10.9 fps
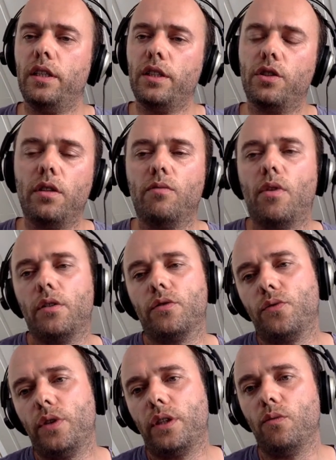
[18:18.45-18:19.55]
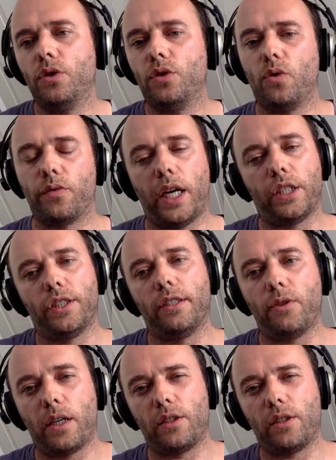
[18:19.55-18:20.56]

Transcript: initially Varnish was written with sort of caching to